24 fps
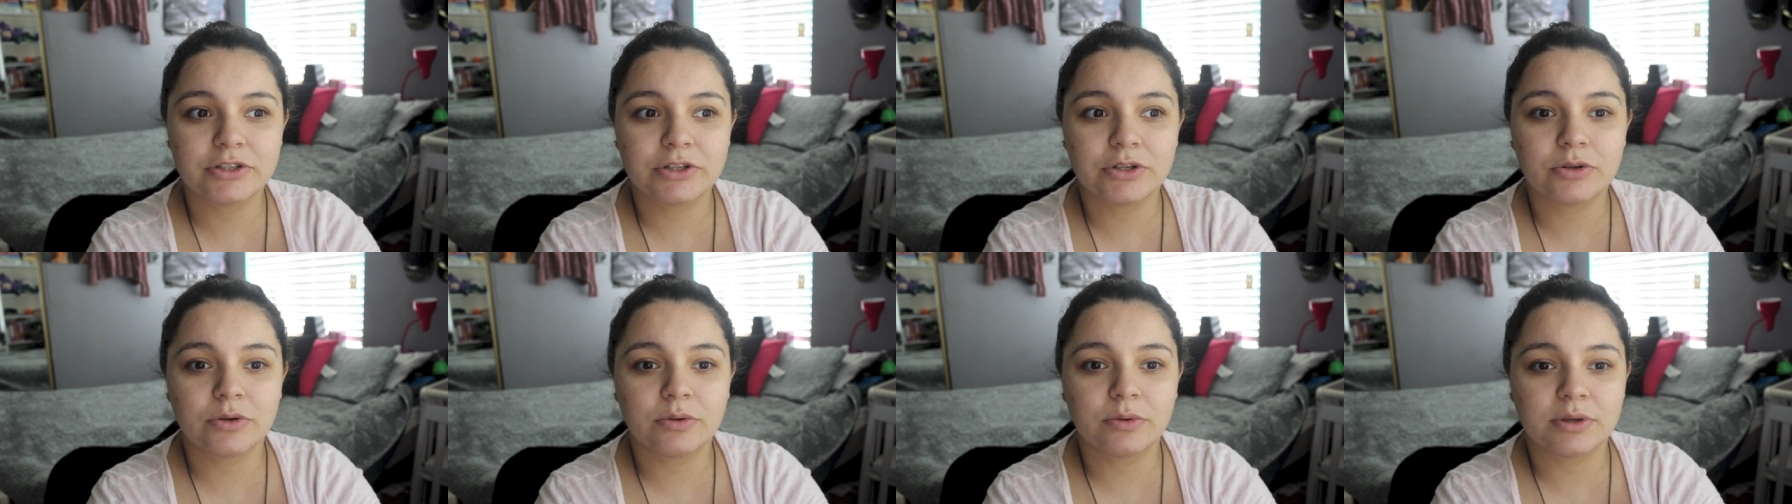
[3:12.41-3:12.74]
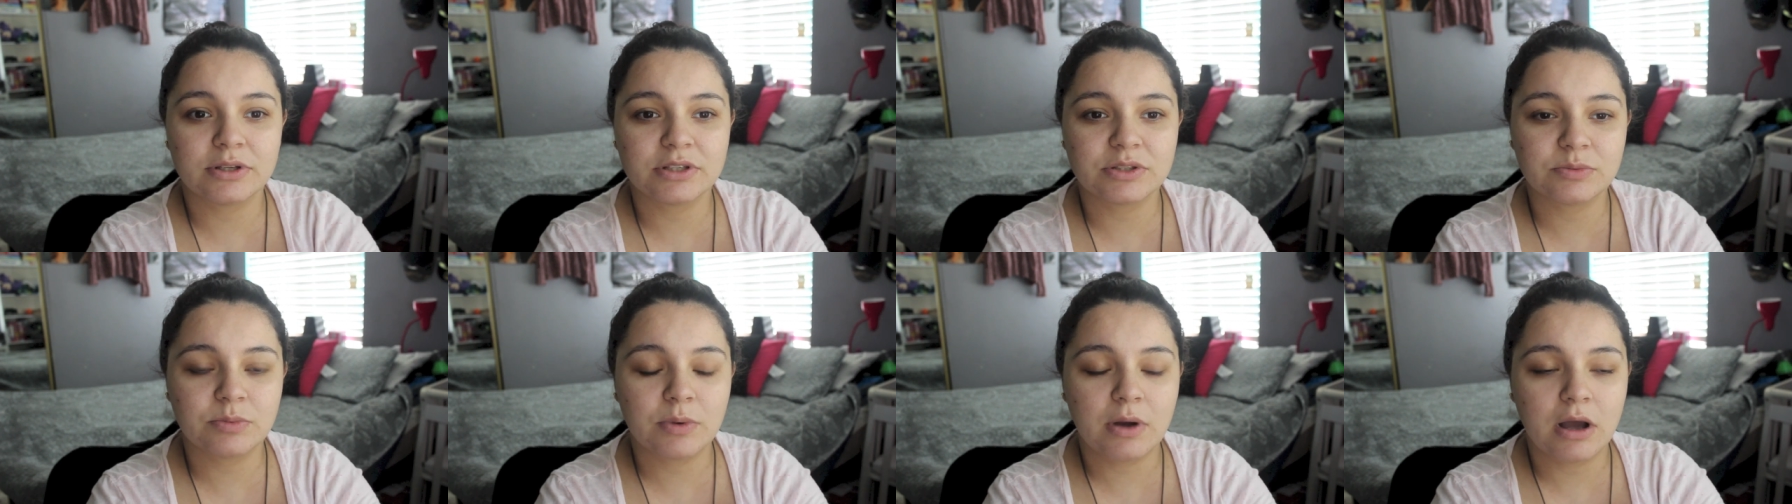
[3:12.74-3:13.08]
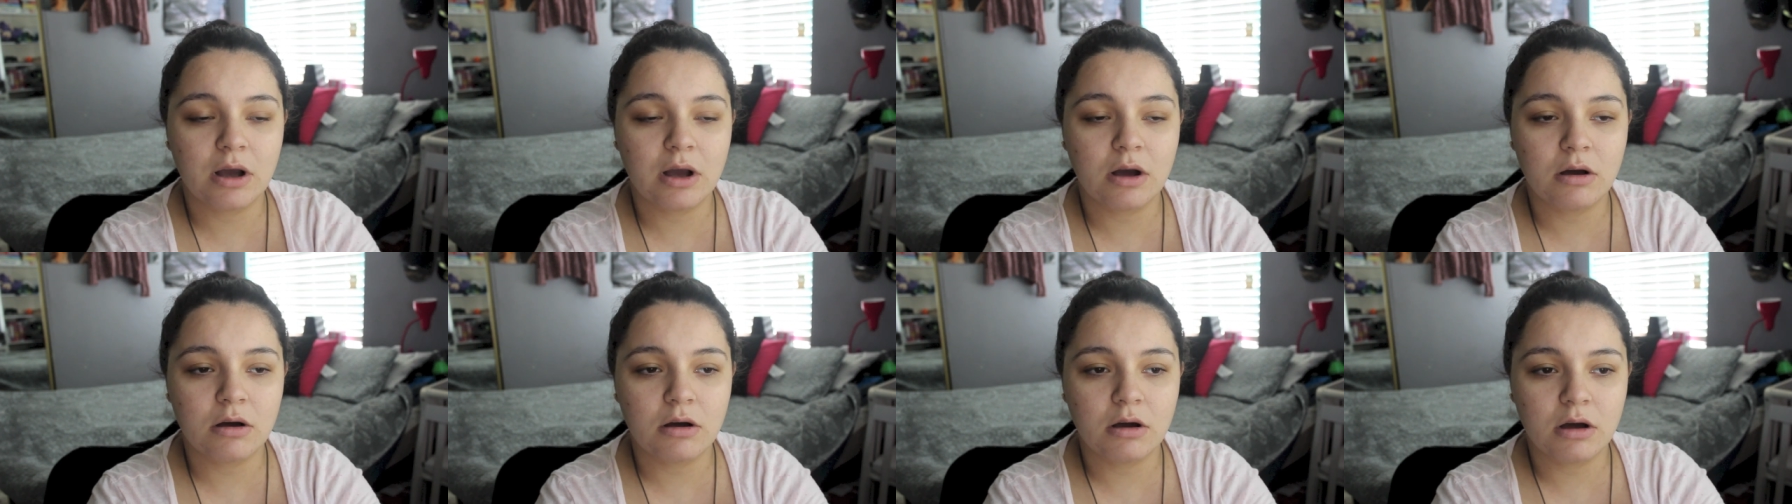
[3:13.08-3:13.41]
too as
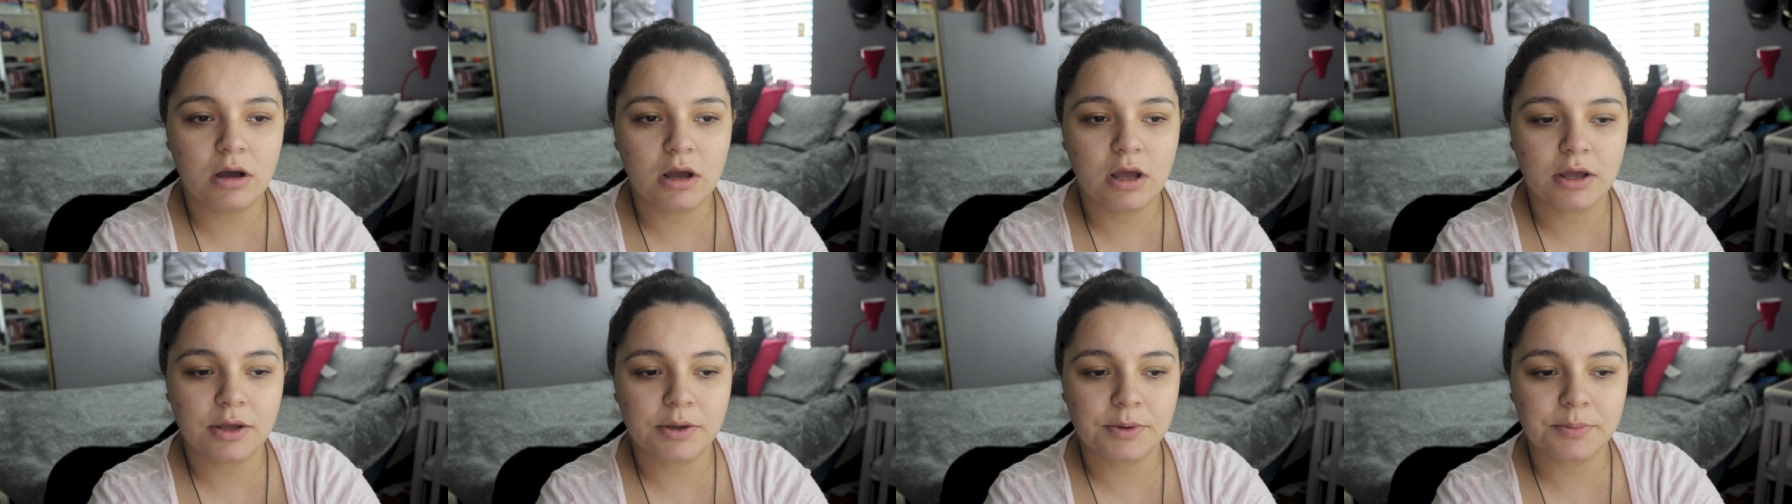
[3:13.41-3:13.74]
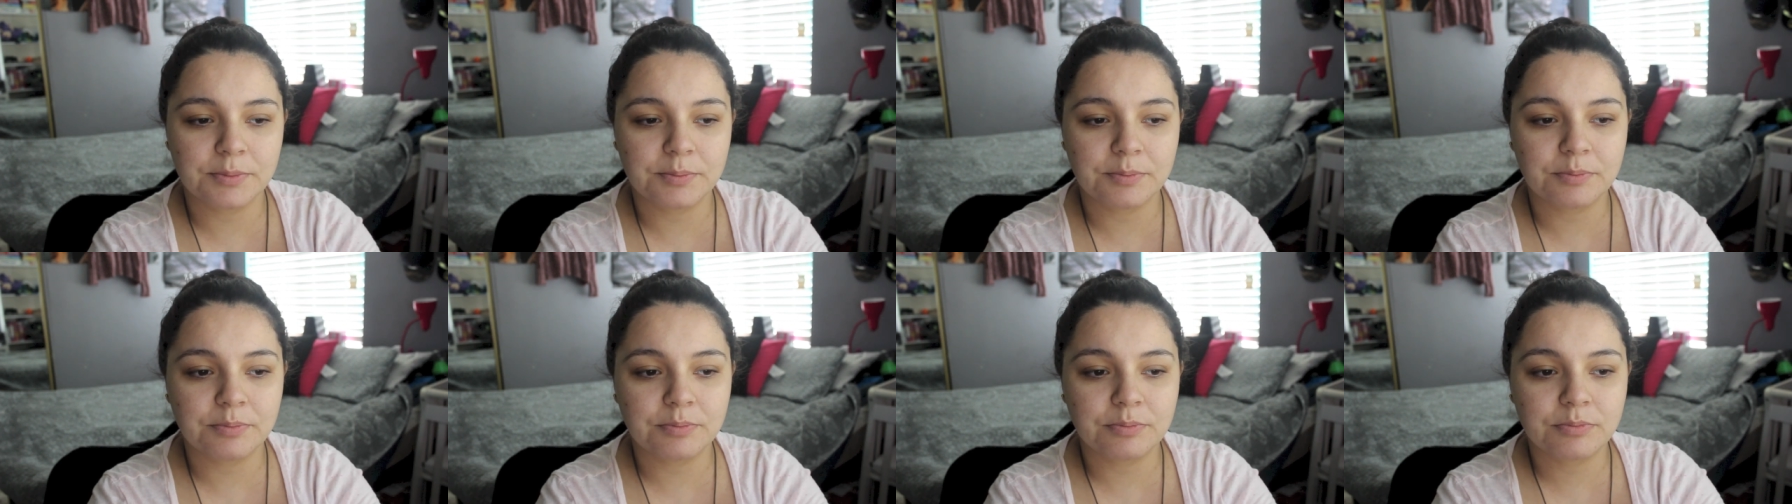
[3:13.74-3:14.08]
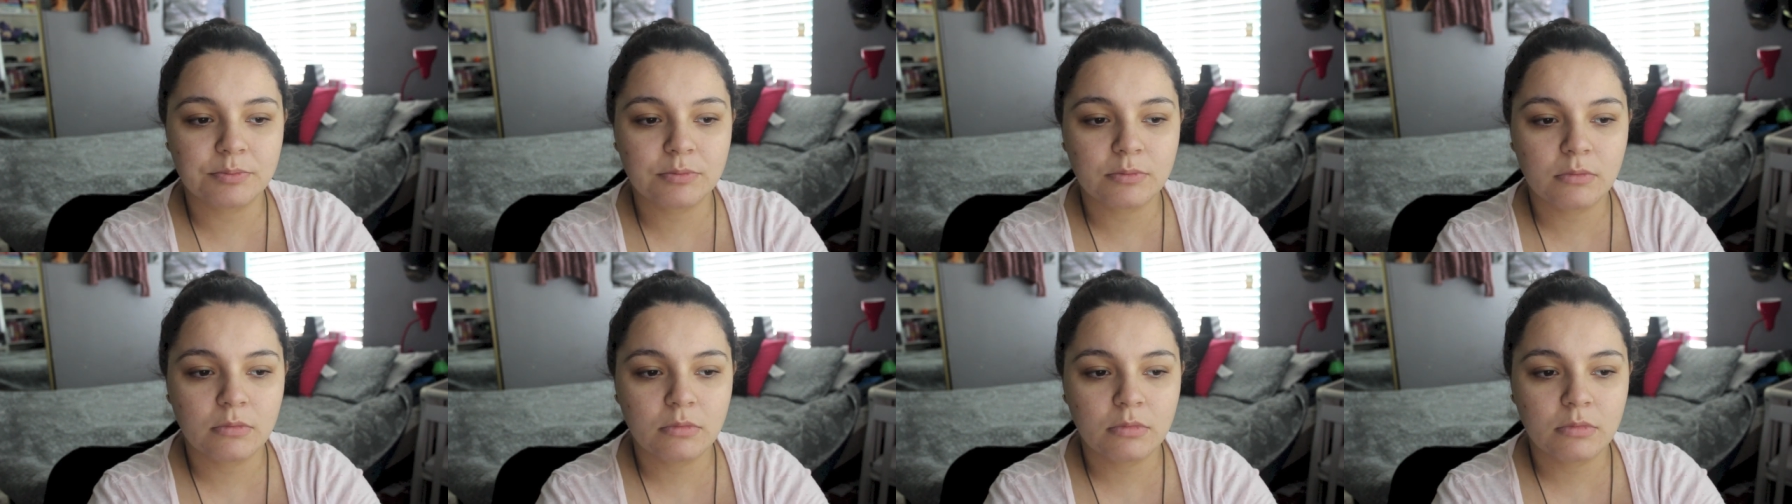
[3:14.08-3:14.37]
well. um